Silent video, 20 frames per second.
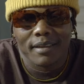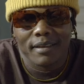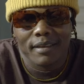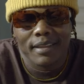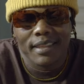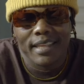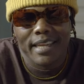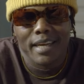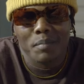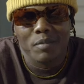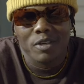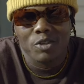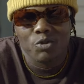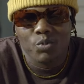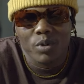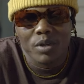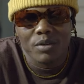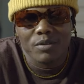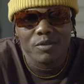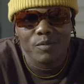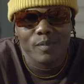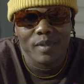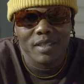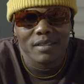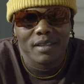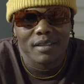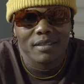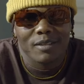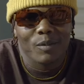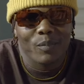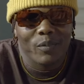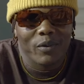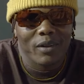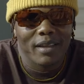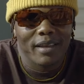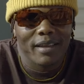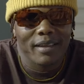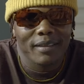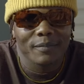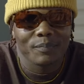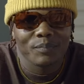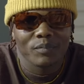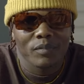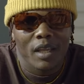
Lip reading: The name is Willz Mr Nyopole.